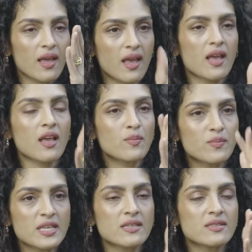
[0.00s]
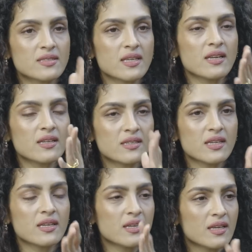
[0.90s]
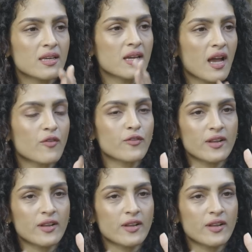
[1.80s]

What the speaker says: A, B, C, D, E, F,